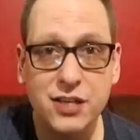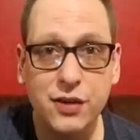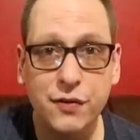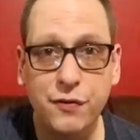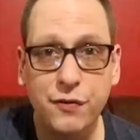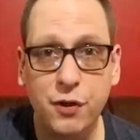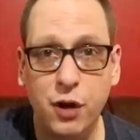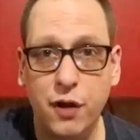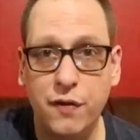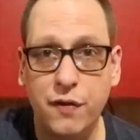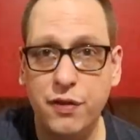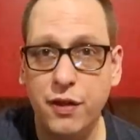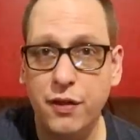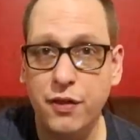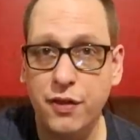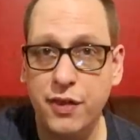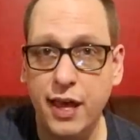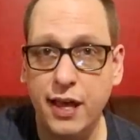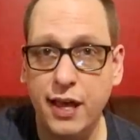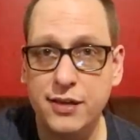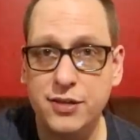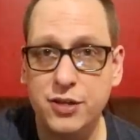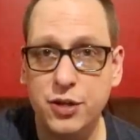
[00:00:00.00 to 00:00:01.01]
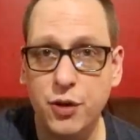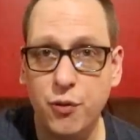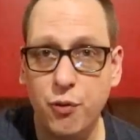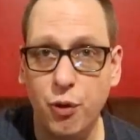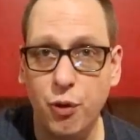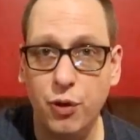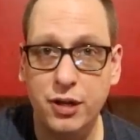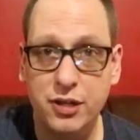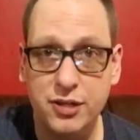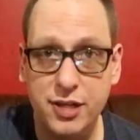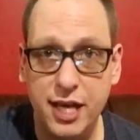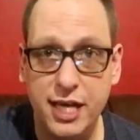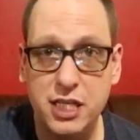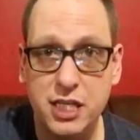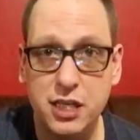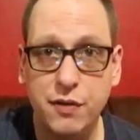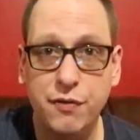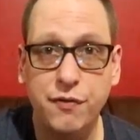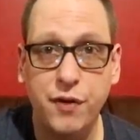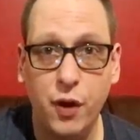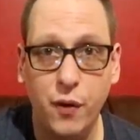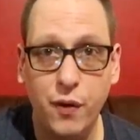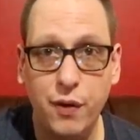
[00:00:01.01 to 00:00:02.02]
is a flerf that thinks that we're on a
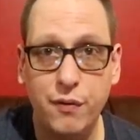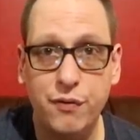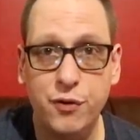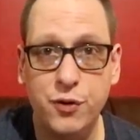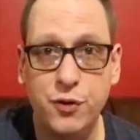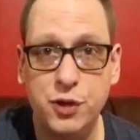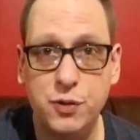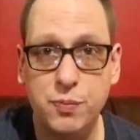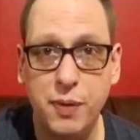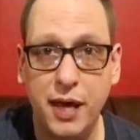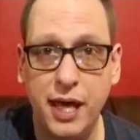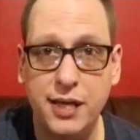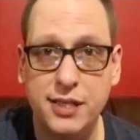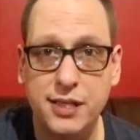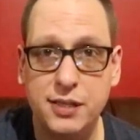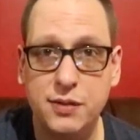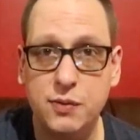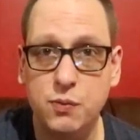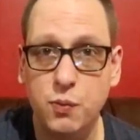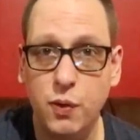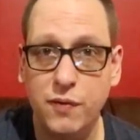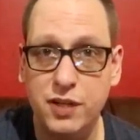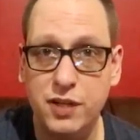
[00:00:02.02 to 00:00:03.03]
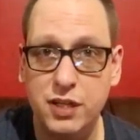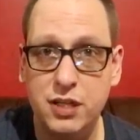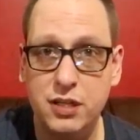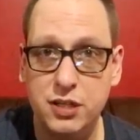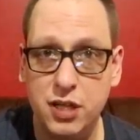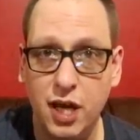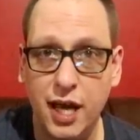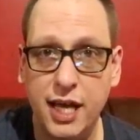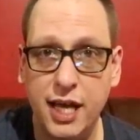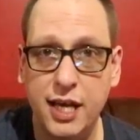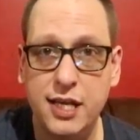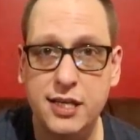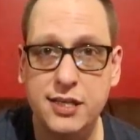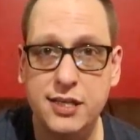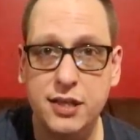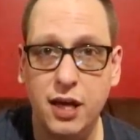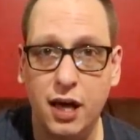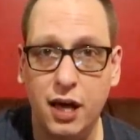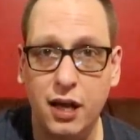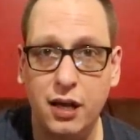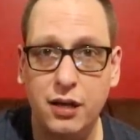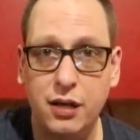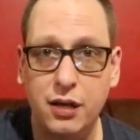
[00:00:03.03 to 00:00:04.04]
disc floating through space with a tiny
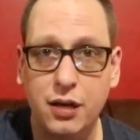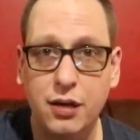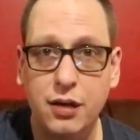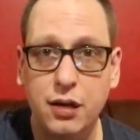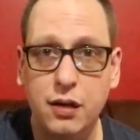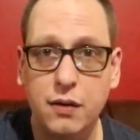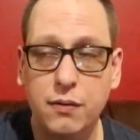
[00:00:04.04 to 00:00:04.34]
sun.